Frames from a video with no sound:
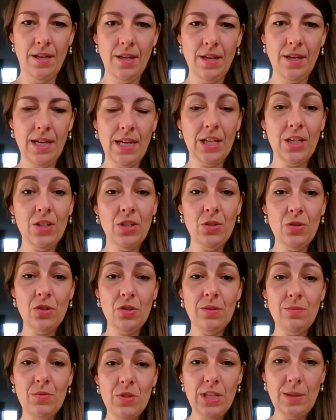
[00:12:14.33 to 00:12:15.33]
I can use
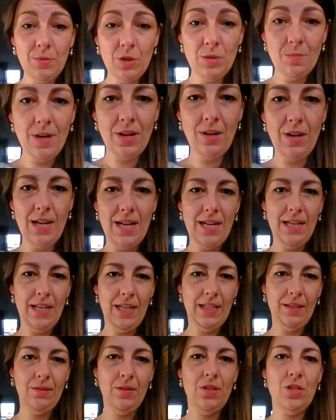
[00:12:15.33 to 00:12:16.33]
some tips about lighting.